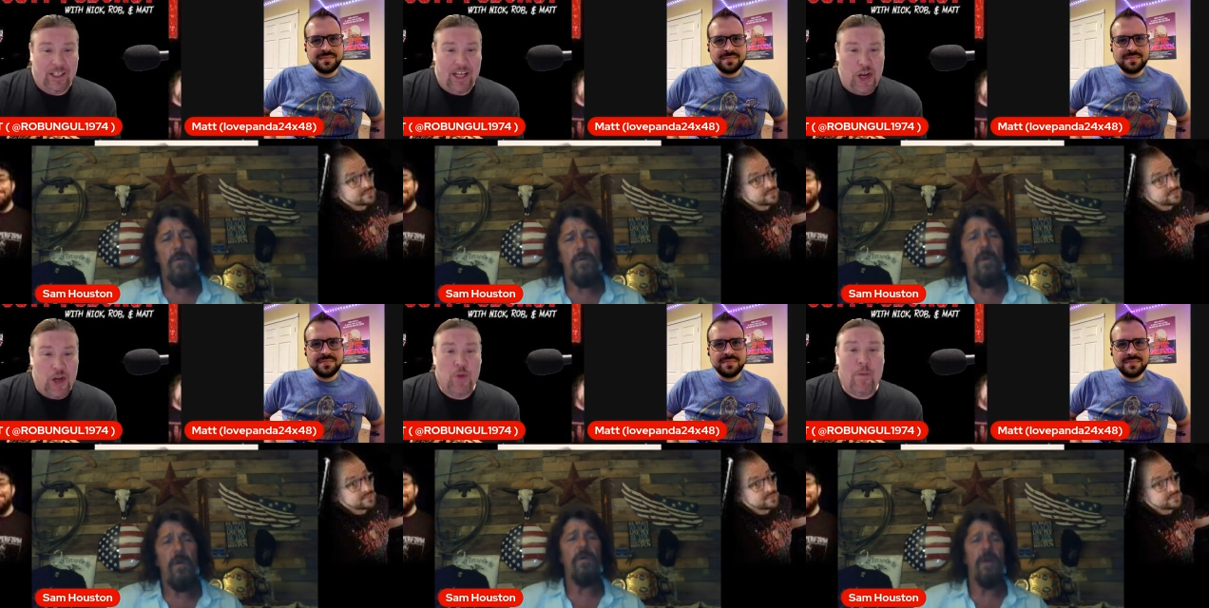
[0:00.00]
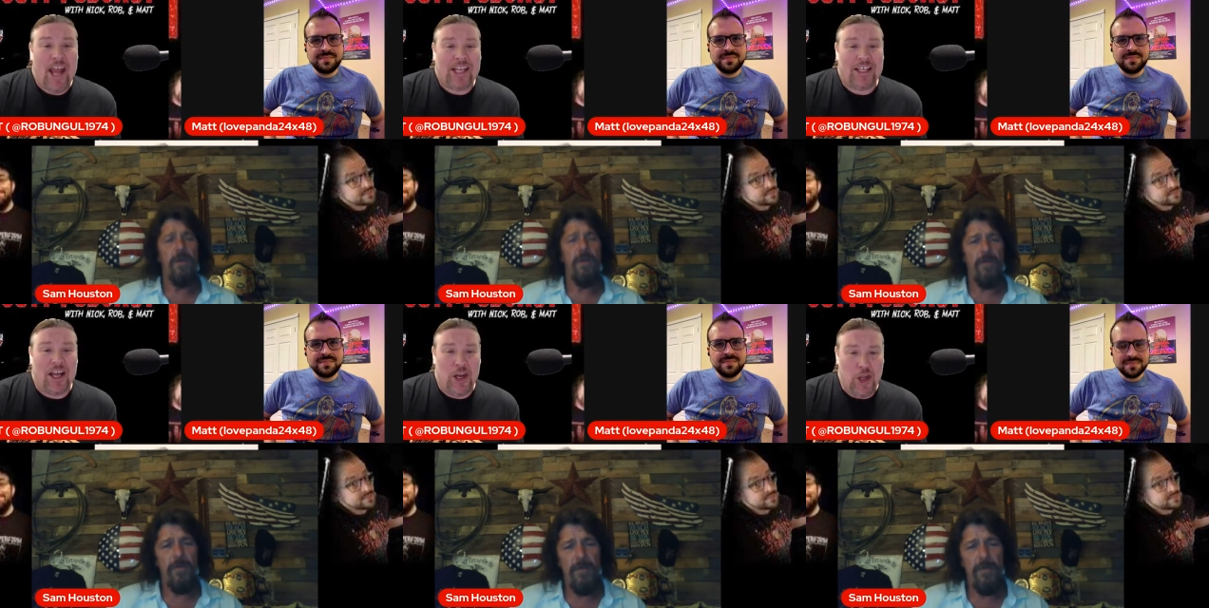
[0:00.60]
Speaker 1: A, okay. new, match,
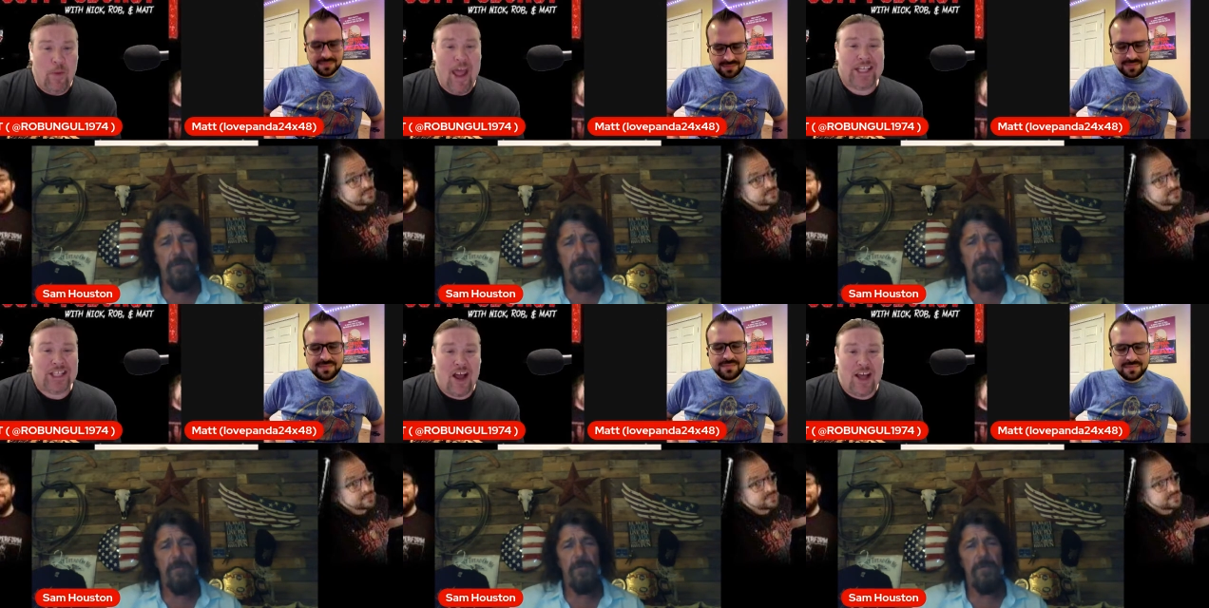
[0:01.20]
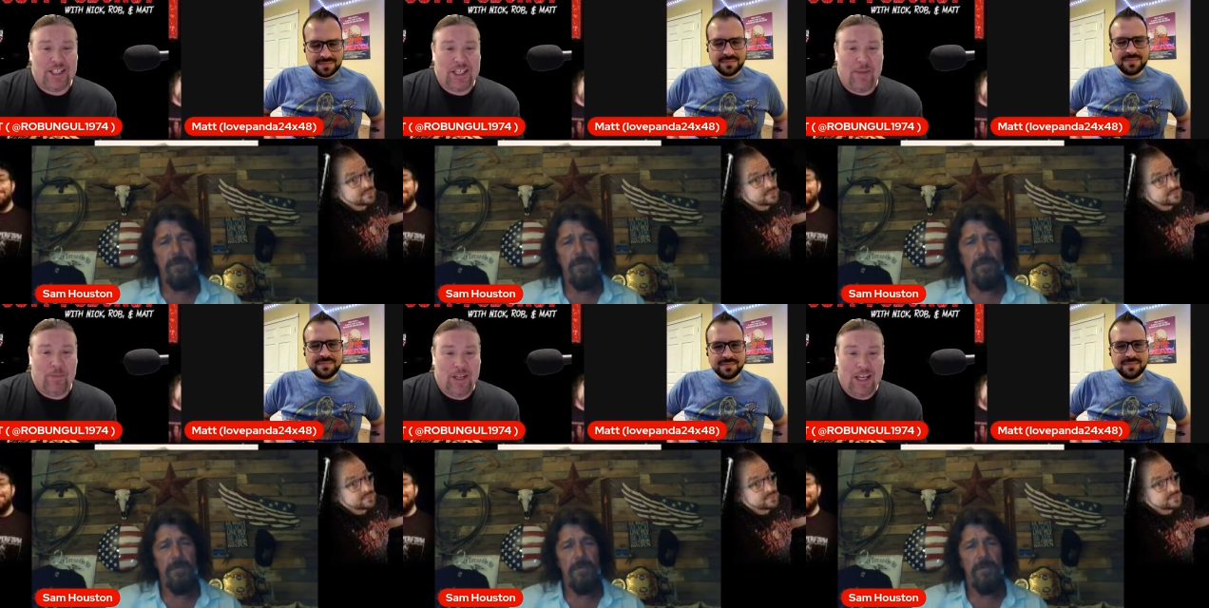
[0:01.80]
a new match
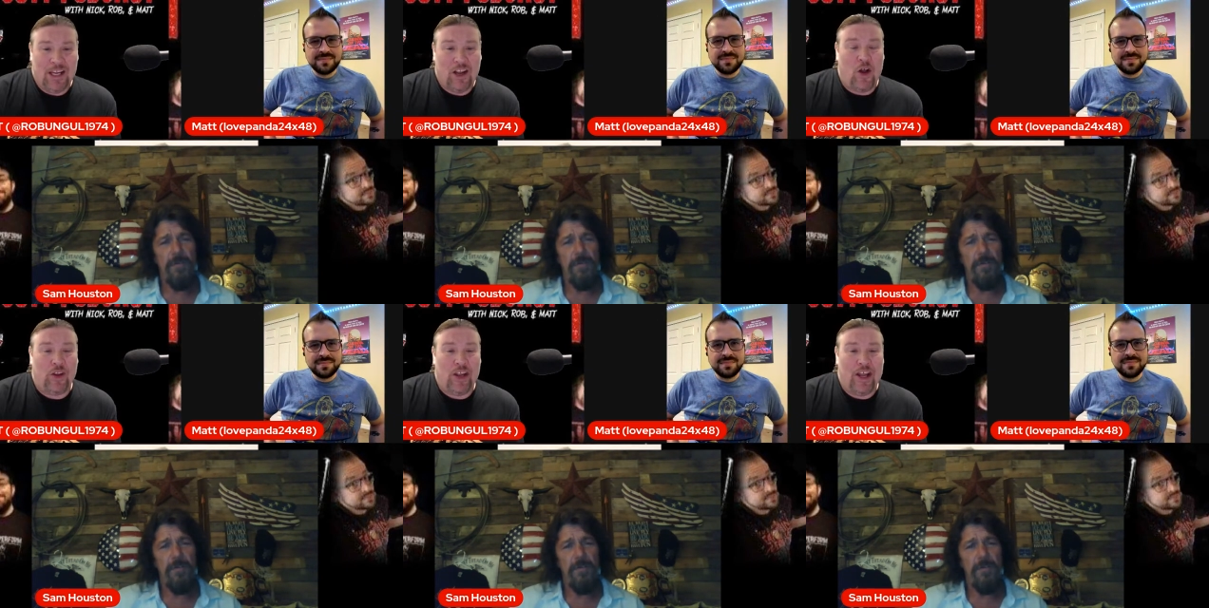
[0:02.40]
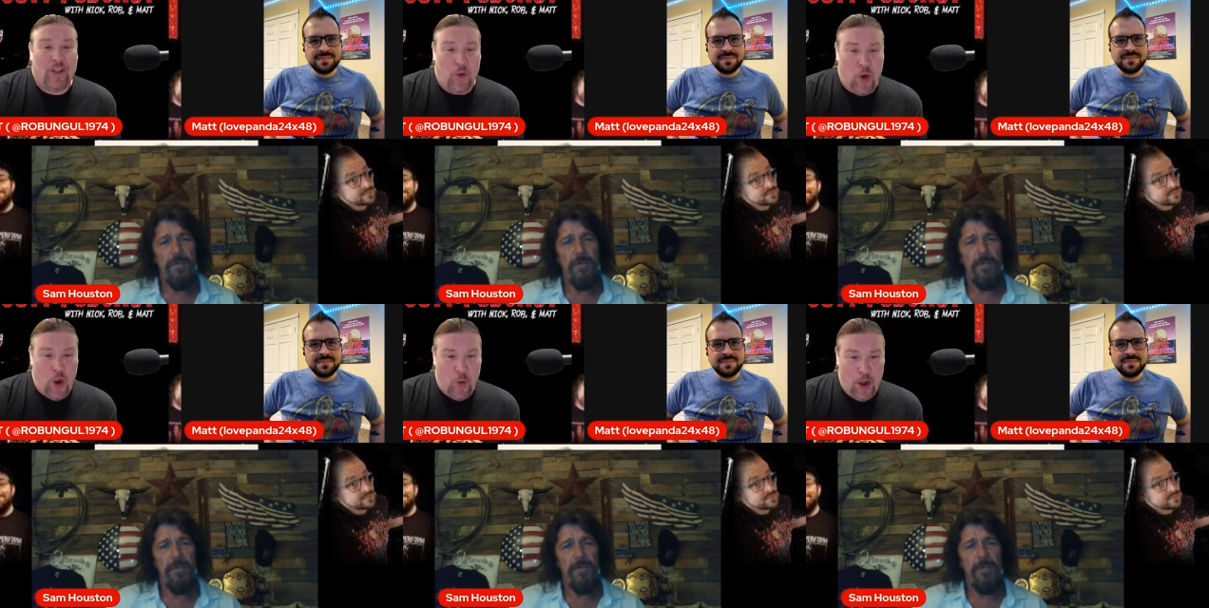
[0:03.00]
concept called uh, the
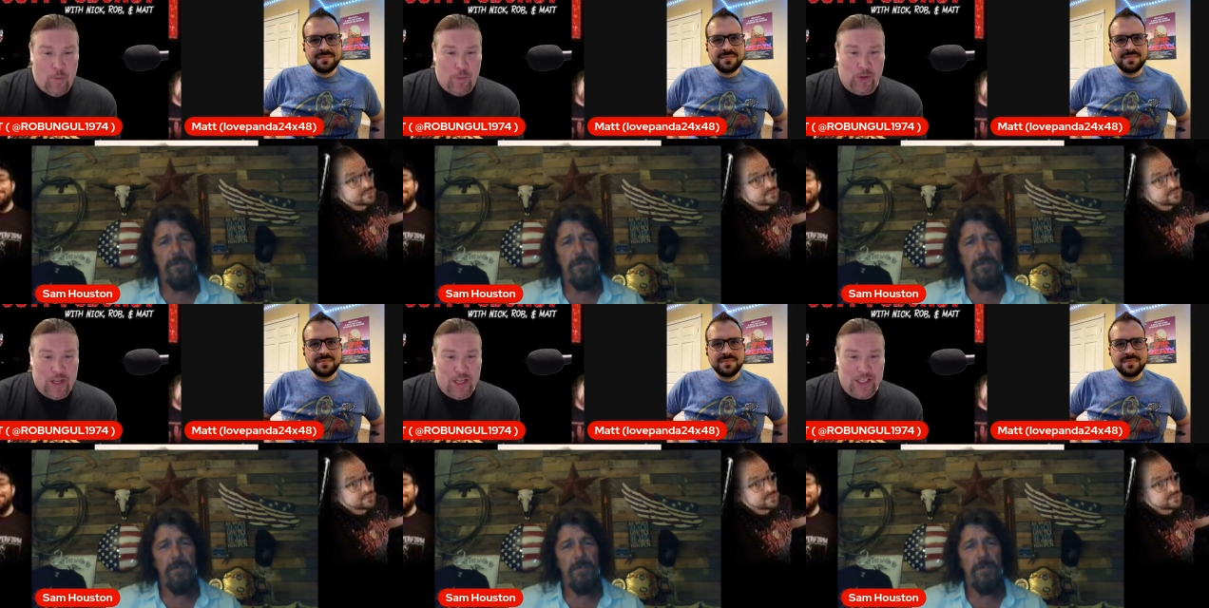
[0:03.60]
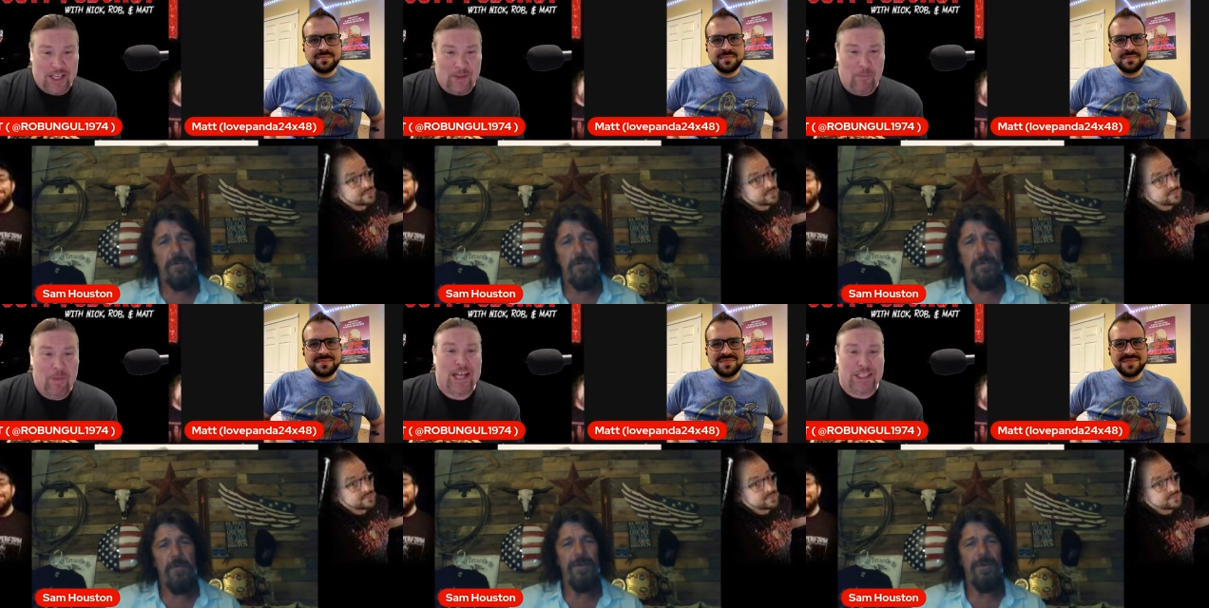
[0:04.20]
Royal Rumble is uh,
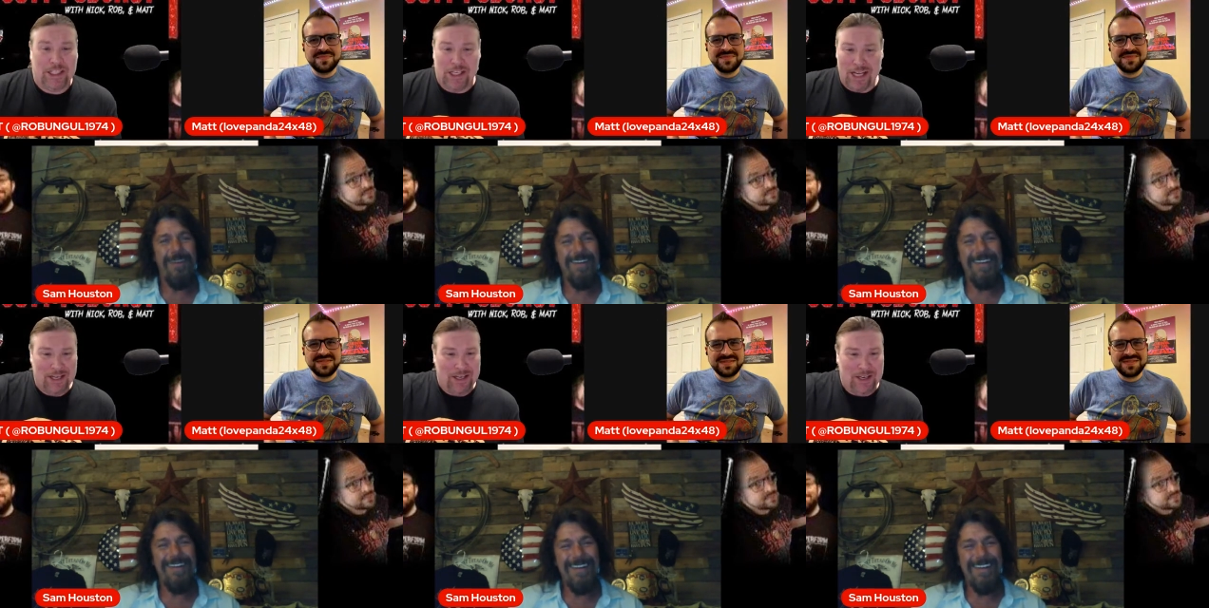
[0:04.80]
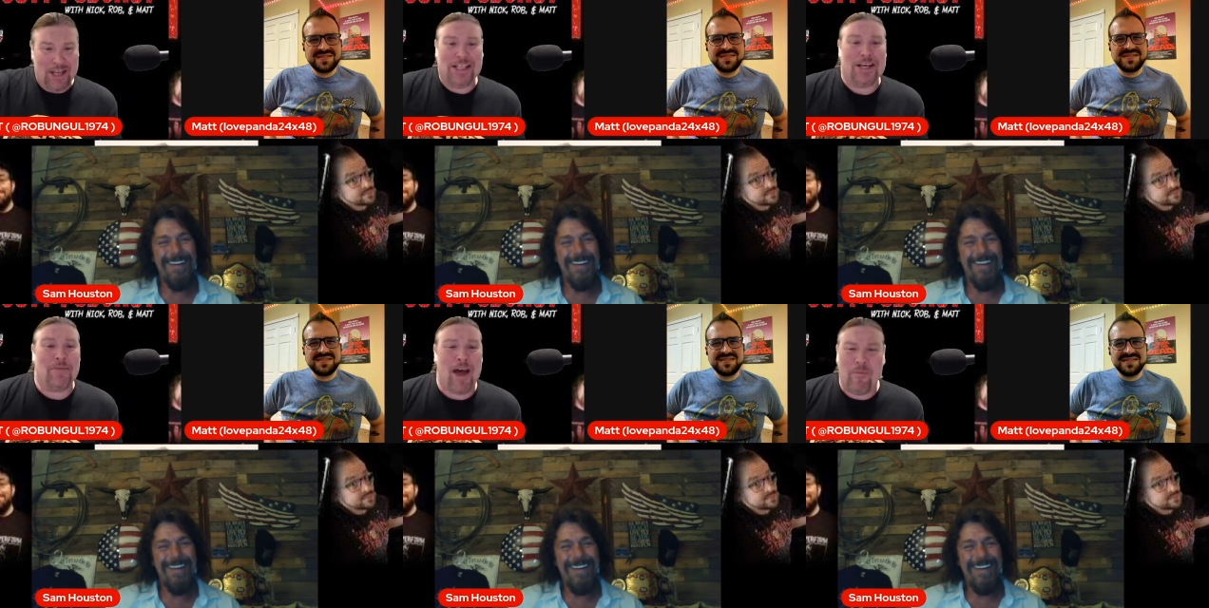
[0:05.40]
pitched to,
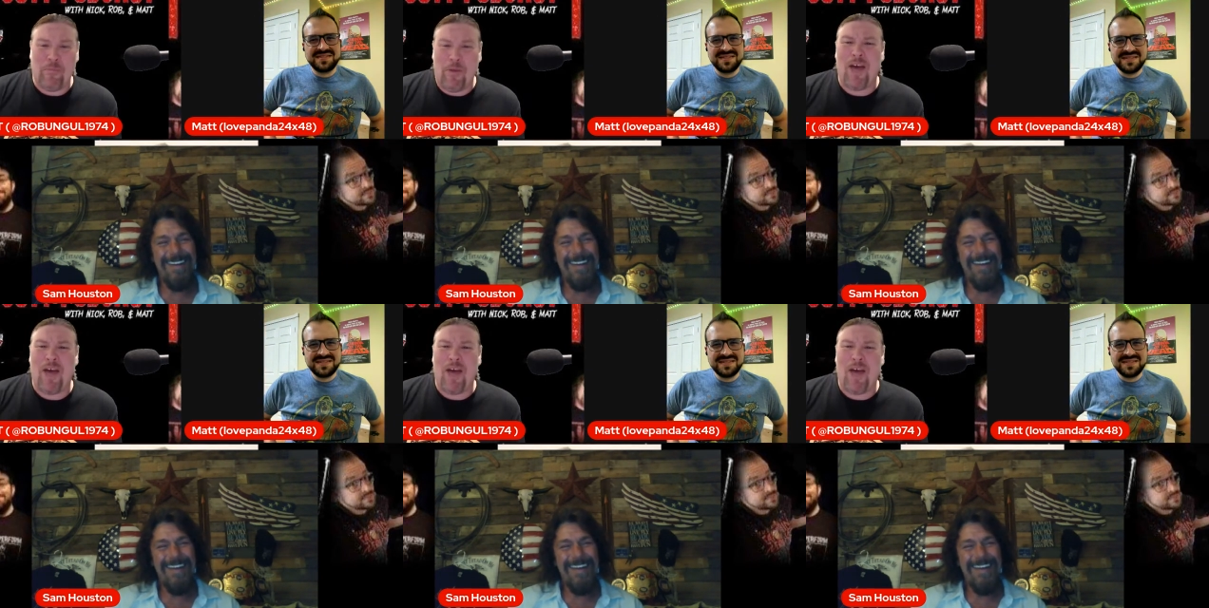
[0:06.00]
to I, I